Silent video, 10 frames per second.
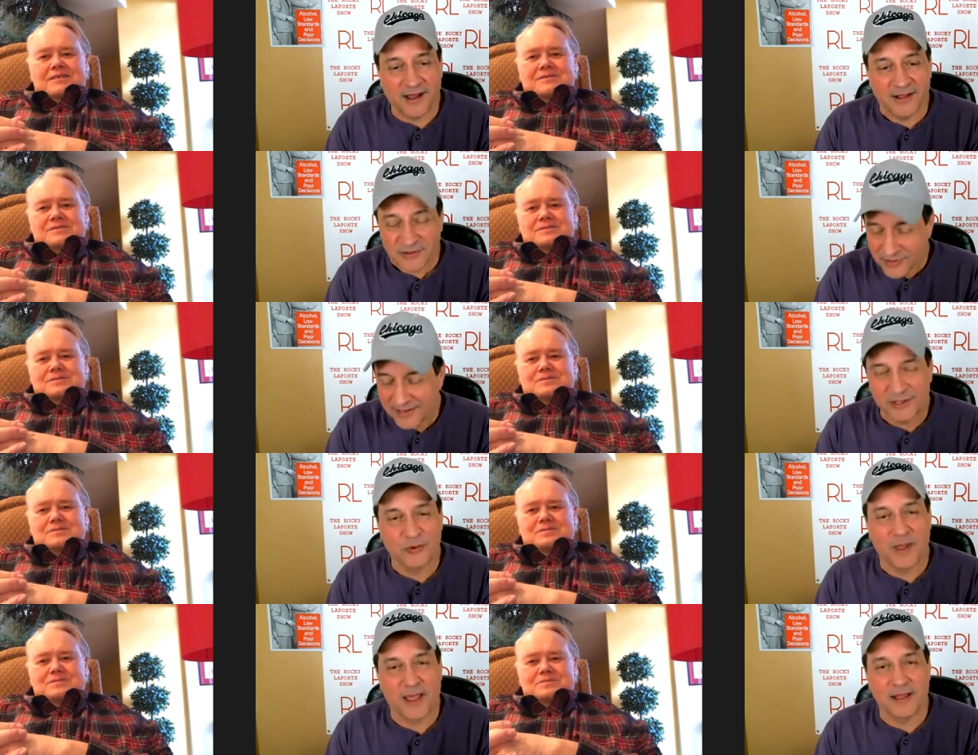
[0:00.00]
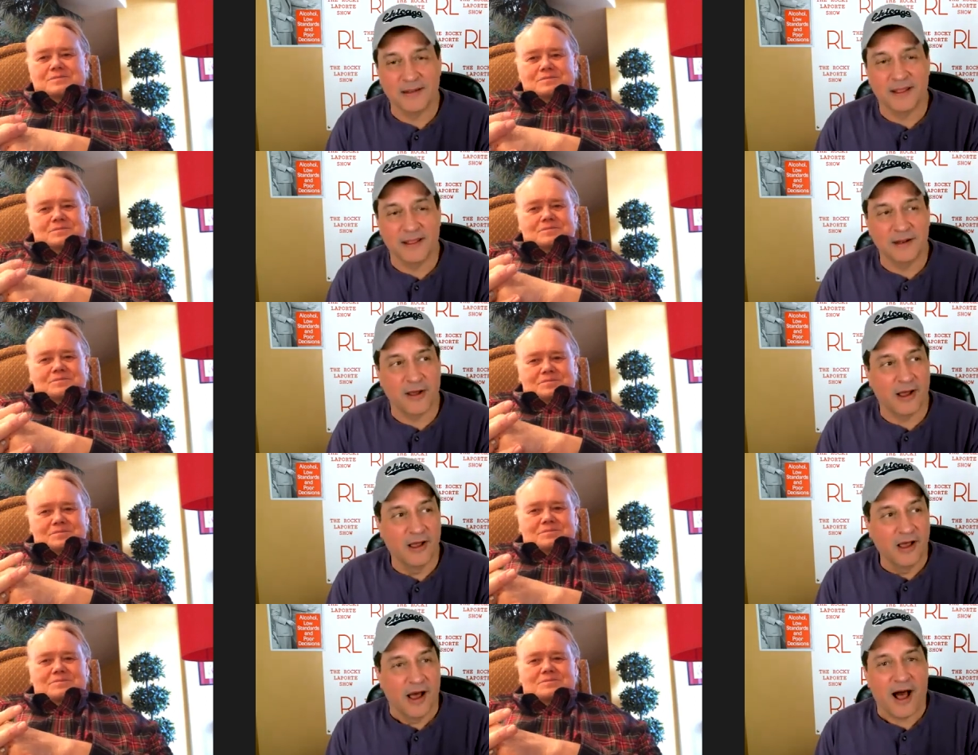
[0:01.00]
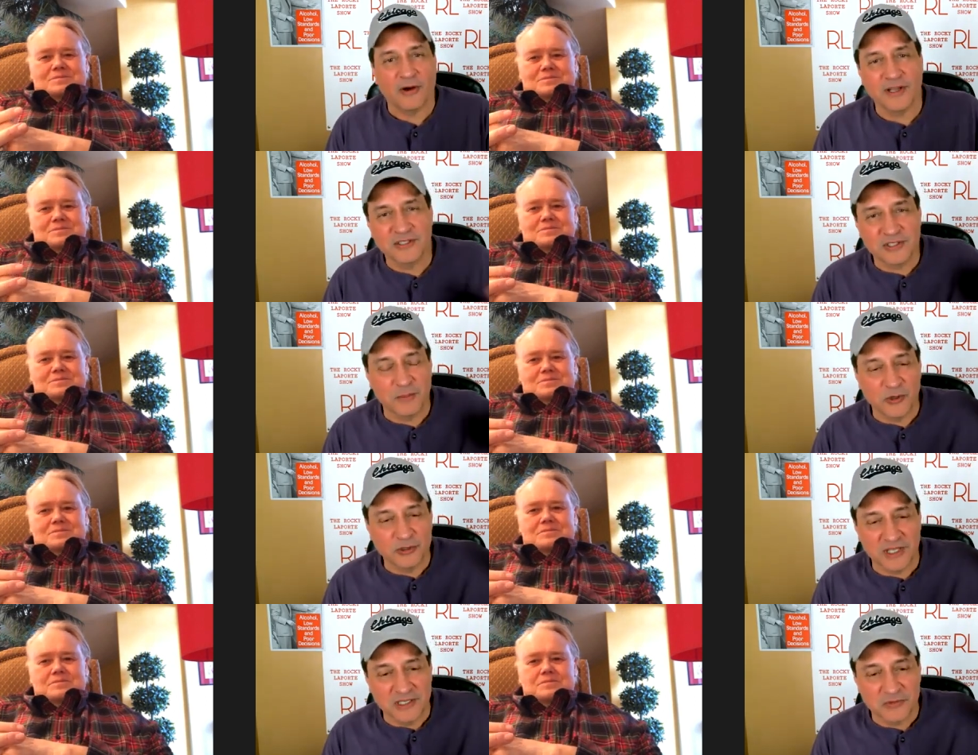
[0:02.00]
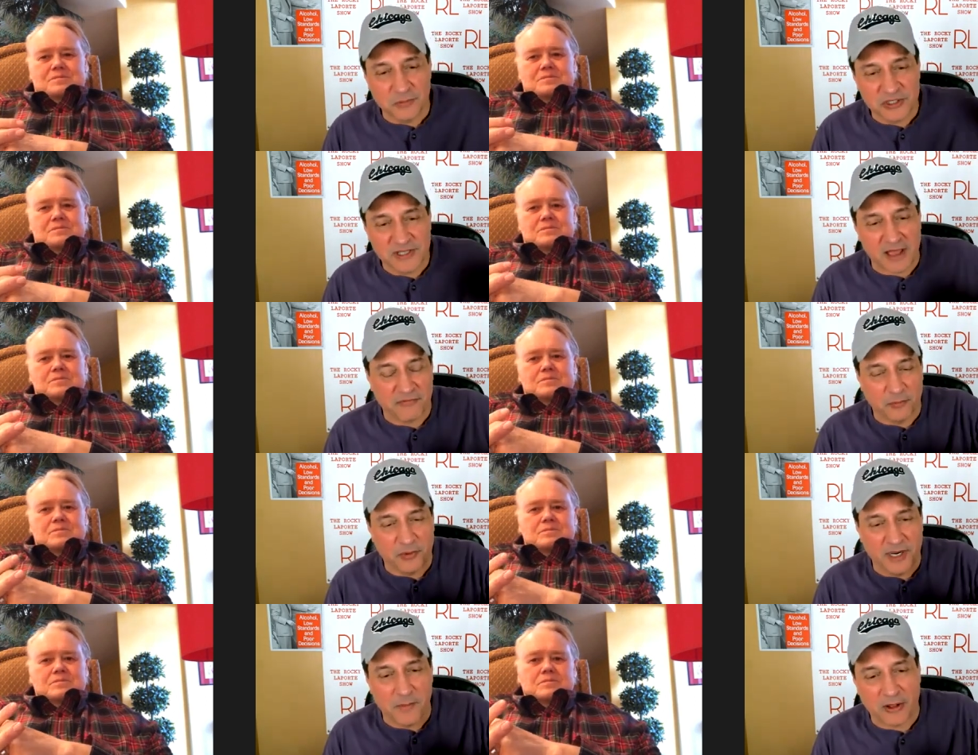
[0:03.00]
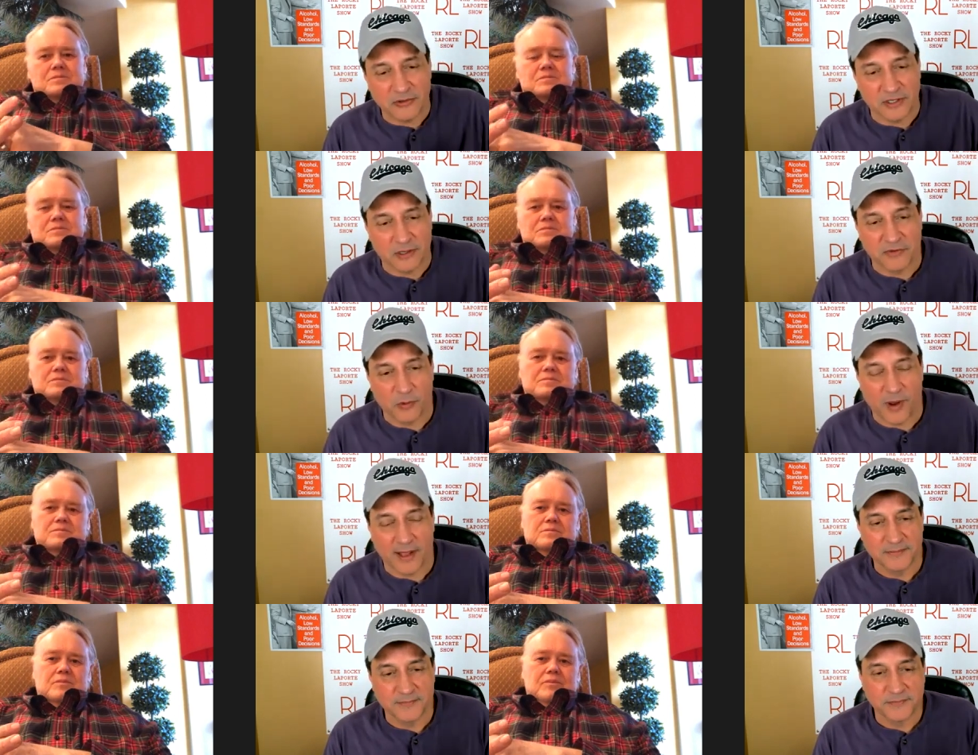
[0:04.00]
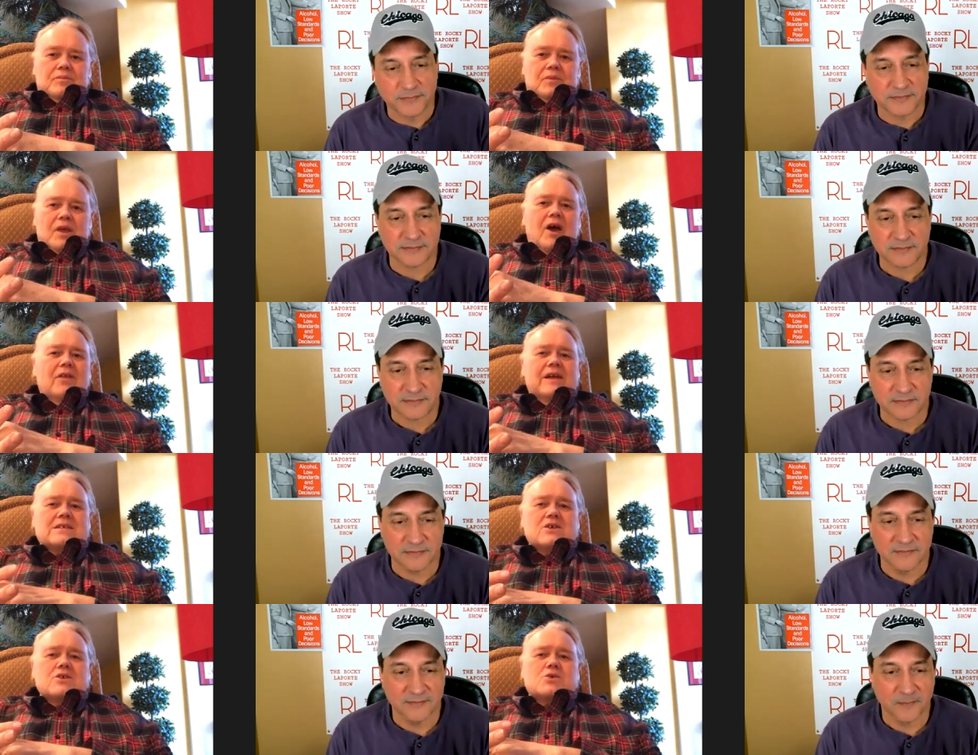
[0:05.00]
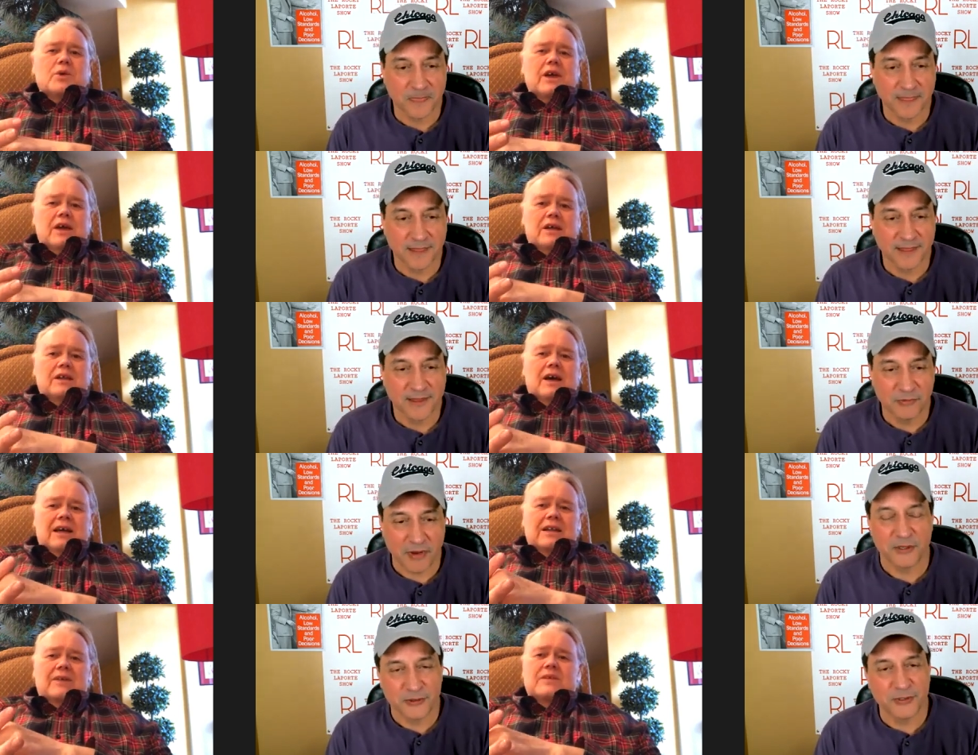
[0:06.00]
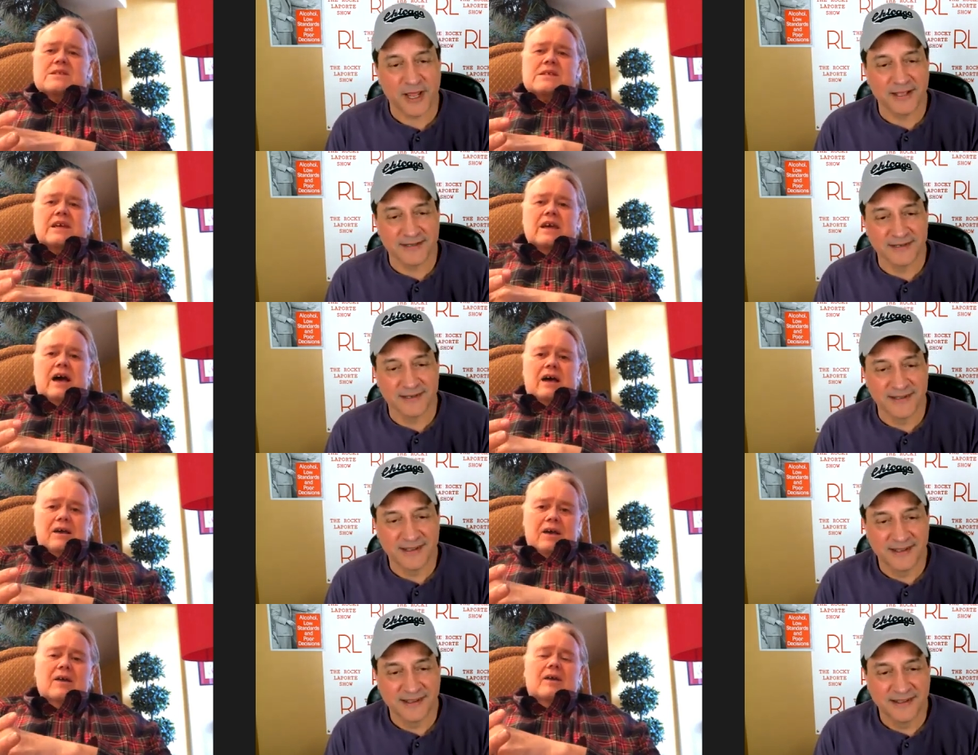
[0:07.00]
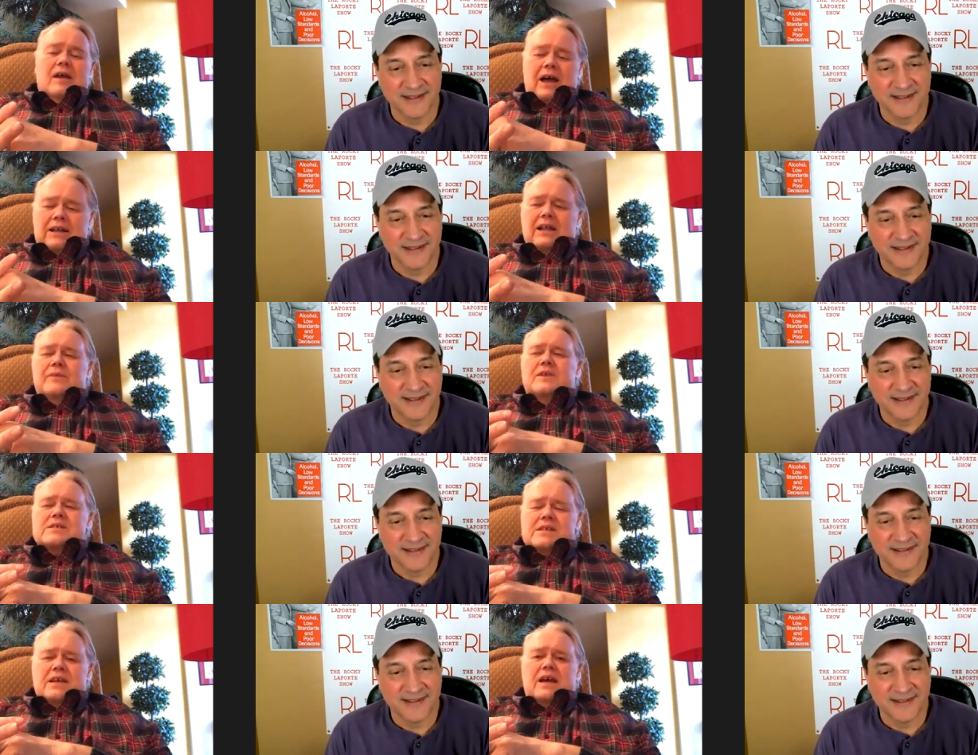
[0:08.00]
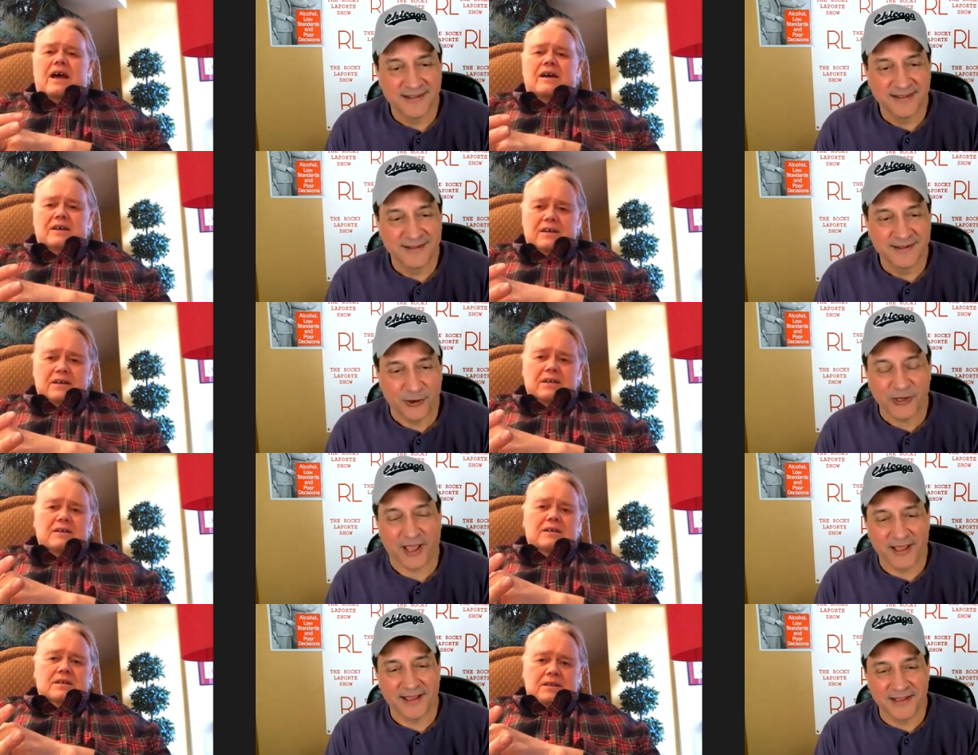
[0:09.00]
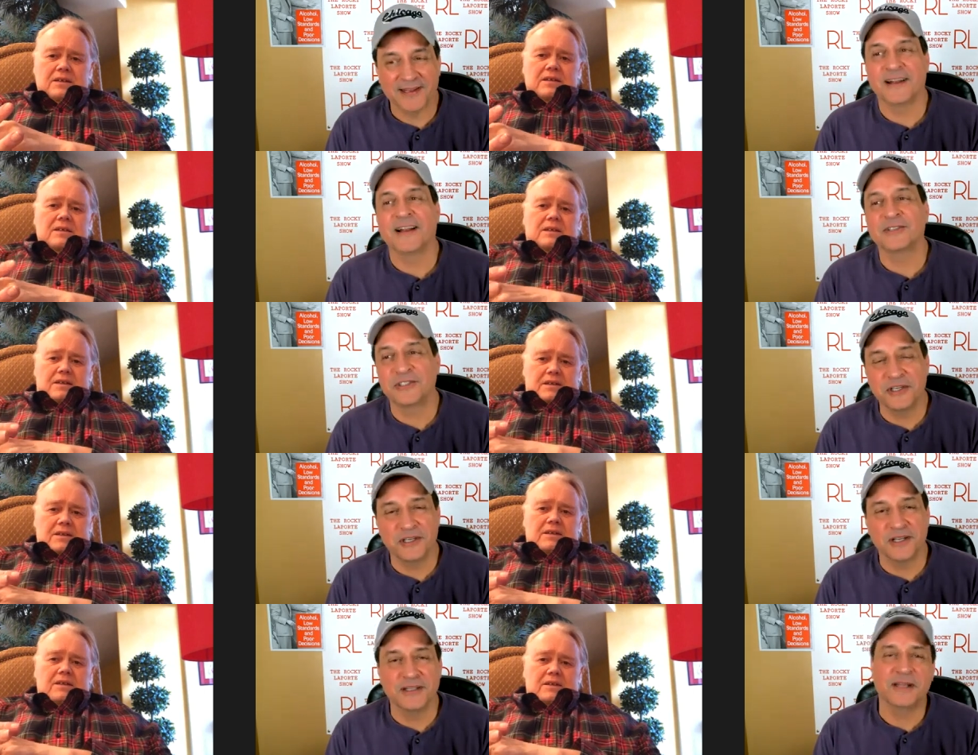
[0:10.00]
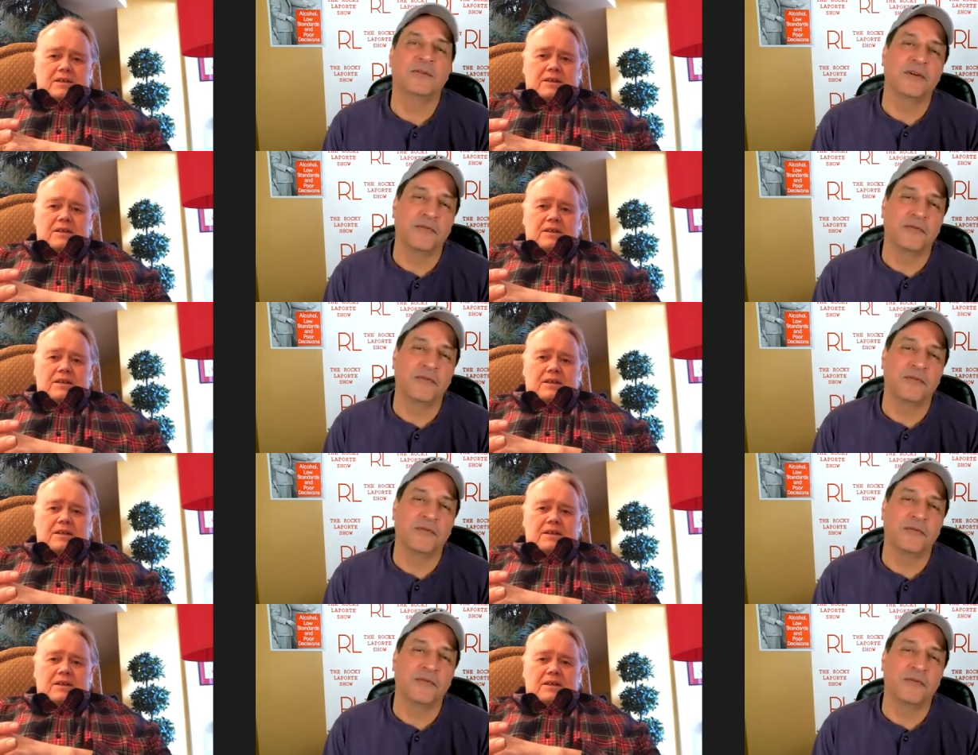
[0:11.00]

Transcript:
Speaker 1: uh thank you, man. And uh, I'll get some of those things from Steph and bring them out to you if you want.
Speaker 2: Oh, that's so sweet. I'd you want me to do to that? Yeah. I'd love to see you.
Speaker 1: Okay, and then I'll see you. And then